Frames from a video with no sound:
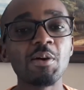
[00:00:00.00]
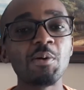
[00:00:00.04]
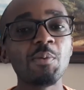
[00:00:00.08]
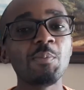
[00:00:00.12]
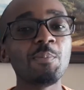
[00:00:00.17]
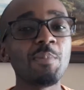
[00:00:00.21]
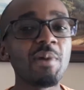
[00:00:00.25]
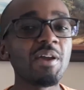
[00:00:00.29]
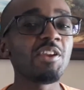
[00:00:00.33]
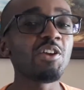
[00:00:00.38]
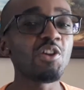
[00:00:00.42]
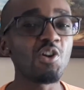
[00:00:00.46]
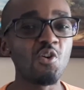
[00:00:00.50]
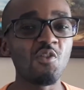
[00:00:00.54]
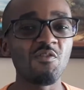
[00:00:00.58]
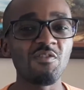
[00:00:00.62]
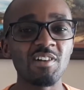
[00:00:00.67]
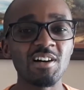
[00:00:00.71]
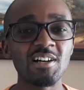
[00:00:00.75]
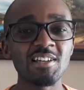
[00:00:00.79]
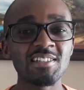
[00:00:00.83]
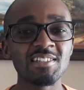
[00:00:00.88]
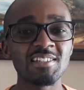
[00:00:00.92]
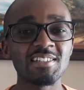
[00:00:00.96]
Many of
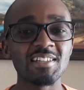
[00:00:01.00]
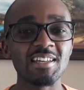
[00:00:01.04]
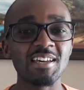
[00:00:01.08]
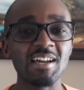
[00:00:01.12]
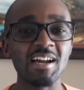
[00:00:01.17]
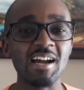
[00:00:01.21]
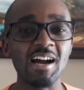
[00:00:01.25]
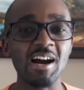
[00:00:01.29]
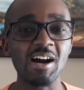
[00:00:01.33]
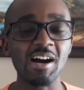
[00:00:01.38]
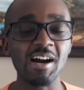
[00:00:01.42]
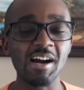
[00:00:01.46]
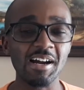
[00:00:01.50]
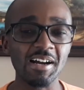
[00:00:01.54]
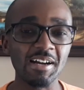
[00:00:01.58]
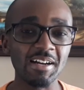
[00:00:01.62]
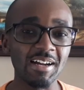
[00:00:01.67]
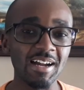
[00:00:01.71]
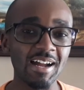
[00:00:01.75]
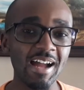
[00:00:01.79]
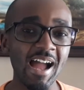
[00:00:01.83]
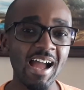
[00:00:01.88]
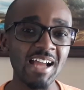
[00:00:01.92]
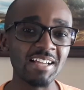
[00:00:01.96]
us
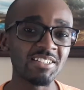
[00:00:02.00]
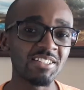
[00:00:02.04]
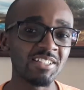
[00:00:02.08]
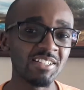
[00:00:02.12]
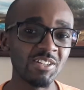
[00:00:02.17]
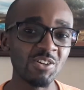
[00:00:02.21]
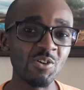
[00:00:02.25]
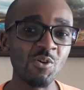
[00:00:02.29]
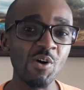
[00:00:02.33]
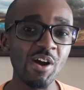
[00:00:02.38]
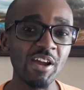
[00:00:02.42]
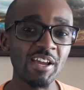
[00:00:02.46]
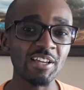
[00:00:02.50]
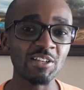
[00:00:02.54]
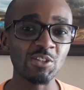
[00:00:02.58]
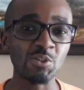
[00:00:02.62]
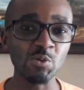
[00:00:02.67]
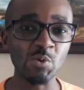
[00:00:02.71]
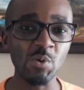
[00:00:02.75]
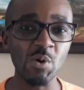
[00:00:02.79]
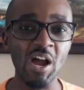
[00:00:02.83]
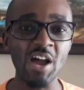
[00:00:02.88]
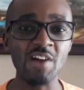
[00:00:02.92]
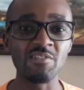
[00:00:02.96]
actually going
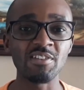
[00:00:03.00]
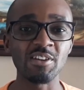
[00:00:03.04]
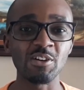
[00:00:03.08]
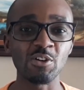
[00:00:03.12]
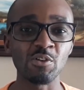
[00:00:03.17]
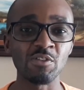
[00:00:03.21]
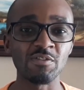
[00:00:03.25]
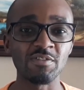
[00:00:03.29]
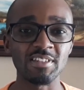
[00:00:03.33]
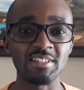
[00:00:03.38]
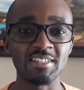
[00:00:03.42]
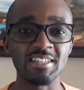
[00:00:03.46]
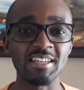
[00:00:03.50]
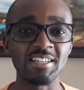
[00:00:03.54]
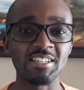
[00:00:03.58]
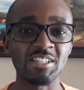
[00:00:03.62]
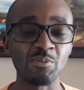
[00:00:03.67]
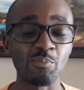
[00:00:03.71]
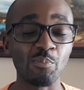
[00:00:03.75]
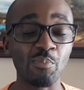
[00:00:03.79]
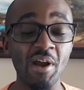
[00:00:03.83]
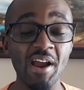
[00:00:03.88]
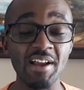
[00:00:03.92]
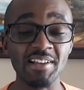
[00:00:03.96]
to having a conversation,
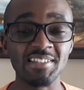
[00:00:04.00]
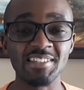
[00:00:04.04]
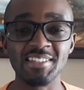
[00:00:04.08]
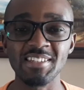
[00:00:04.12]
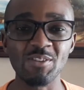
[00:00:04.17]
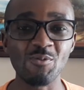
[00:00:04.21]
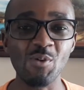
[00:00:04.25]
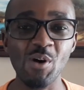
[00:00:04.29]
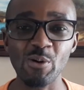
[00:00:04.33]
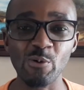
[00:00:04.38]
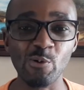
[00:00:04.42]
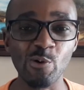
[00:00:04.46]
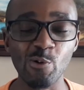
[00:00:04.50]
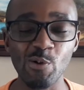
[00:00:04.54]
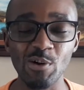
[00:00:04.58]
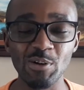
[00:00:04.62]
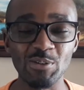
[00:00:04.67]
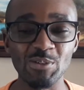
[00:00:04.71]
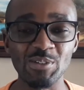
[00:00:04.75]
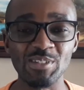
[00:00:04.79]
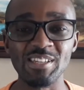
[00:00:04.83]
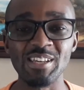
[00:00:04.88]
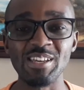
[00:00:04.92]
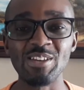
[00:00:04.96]
practicing what we want to
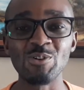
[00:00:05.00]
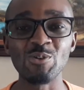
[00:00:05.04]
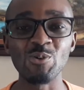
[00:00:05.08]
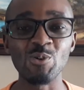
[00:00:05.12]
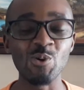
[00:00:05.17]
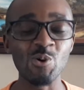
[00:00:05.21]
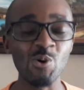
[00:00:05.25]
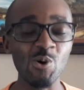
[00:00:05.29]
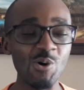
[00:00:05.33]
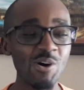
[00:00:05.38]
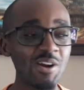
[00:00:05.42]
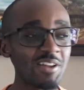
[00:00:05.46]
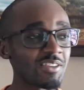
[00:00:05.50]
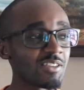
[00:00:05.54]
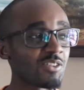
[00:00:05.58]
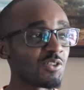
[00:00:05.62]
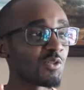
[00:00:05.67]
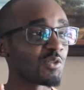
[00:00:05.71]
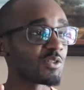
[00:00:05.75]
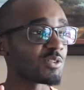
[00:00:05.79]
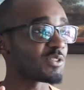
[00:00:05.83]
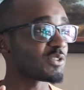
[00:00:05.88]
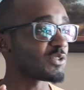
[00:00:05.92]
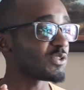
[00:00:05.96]
say. You go in,
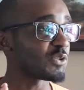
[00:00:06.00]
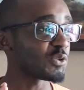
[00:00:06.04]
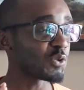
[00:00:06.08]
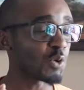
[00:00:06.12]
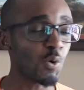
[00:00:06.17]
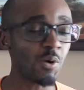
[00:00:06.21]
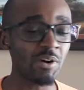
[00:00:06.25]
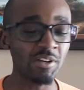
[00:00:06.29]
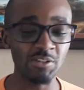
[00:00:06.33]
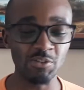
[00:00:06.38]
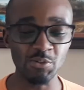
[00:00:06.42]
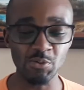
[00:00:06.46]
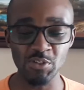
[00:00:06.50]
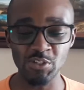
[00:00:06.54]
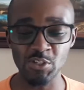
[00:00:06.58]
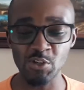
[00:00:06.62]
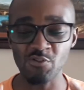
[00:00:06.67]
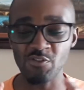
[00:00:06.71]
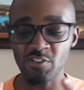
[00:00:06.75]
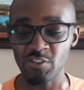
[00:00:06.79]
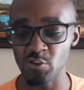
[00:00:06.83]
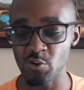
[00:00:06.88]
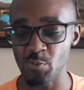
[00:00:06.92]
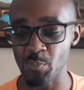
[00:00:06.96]
you're talking to yourself
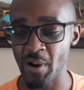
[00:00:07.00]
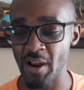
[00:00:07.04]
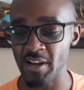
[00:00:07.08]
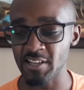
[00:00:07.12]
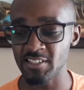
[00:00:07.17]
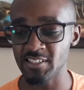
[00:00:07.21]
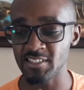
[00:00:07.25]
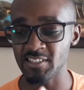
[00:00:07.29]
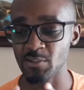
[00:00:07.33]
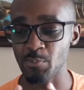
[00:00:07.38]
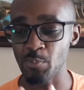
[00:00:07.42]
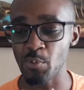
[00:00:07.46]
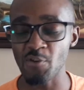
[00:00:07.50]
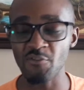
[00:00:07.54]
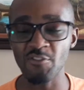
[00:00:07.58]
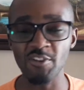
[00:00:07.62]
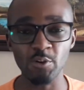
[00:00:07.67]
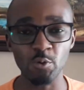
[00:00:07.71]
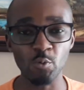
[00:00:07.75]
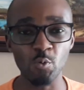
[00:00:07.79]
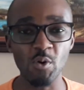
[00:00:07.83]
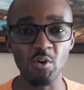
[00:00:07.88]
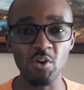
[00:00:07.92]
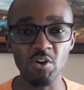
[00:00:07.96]
and you're practicing the perfect
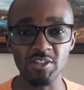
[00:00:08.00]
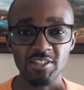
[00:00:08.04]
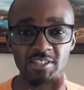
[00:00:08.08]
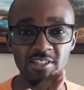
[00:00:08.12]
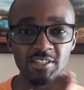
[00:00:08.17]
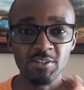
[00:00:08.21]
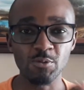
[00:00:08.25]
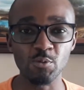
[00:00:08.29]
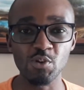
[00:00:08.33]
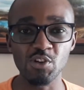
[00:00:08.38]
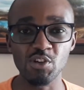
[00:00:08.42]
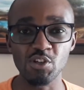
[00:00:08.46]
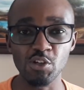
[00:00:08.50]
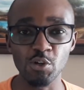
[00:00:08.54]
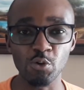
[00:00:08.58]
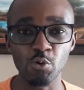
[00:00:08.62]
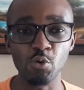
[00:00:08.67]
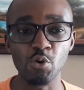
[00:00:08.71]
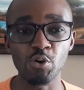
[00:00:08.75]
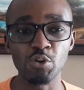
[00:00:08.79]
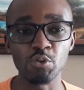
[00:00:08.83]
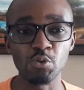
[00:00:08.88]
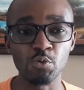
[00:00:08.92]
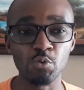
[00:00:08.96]
words in which you're
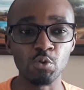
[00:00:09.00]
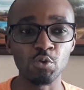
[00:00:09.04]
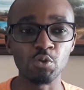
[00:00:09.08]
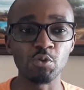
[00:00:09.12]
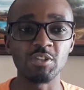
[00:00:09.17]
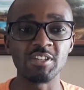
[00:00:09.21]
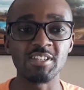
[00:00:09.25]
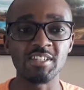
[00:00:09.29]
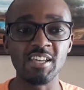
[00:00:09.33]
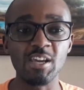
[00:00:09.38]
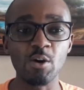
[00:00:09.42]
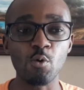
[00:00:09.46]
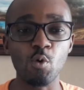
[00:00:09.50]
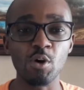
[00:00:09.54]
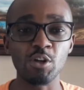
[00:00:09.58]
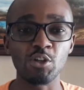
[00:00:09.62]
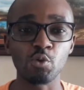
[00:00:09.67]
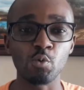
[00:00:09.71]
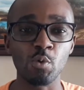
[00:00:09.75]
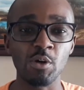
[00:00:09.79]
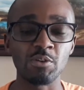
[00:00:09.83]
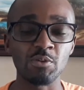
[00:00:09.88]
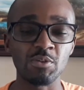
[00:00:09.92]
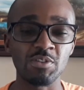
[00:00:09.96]
going to say what you
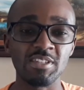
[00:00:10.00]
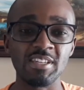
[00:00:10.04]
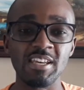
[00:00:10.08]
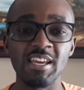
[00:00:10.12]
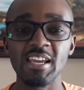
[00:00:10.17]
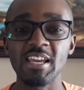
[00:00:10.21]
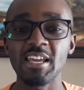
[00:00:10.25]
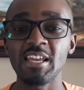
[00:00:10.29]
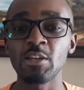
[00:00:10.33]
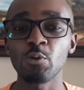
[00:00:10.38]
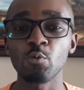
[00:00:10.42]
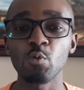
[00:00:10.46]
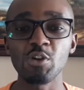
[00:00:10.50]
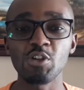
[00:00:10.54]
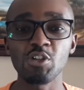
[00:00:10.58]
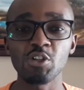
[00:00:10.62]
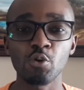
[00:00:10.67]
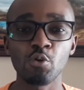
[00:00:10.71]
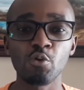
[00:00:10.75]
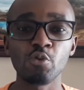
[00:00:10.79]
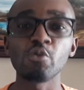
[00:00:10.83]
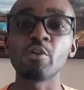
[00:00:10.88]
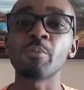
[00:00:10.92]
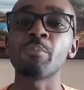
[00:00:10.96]
want to say, in which you're
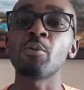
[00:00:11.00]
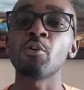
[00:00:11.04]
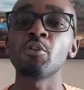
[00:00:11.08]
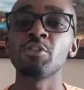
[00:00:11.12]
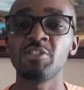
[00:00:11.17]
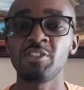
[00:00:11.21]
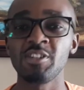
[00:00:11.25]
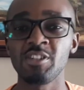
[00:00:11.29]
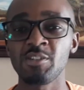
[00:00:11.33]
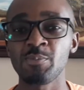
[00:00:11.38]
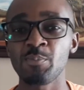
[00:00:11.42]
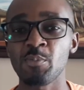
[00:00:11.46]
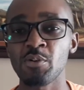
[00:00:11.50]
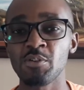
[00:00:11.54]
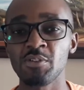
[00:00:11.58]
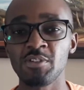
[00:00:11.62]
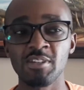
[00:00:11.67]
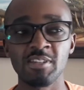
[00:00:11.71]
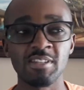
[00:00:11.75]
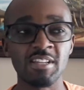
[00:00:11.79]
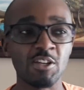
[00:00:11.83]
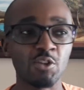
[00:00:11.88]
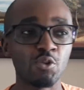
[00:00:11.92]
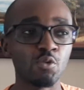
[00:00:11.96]
going to approach this person
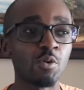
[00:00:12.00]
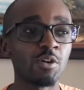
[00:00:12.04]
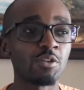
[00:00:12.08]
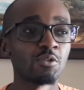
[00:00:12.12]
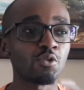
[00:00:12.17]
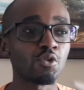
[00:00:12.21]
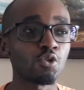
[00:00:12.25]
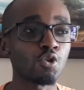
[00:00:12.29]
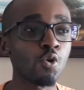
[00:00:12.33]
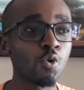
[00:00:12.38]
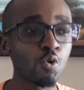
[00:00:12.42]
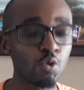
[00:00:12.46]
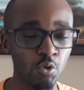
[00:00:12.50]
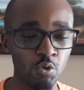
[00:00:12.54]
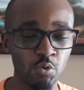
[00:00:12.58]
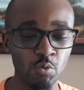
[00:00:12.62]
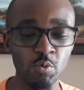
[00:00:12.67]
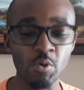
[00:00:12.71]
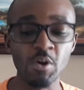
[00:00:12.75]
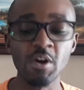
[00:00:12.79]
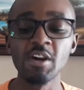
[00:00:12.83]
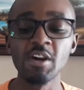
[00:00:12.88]
that you want to talk to.